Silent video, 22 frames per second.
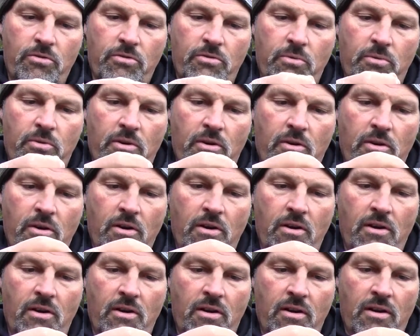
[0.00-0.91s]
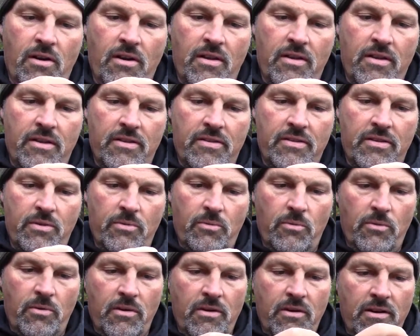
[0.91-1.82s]
So we'll go, let's see,
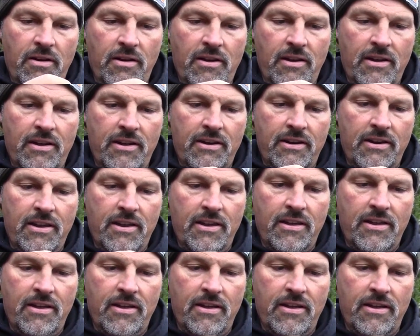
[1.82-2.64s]
1.